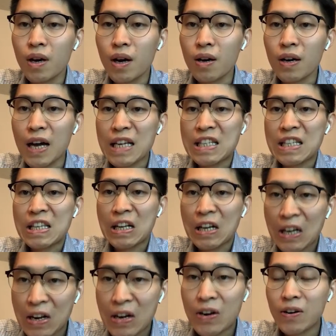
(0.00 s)
uh, has
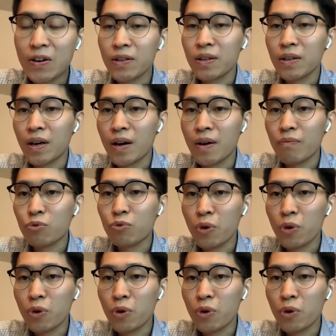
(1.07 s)
declared um,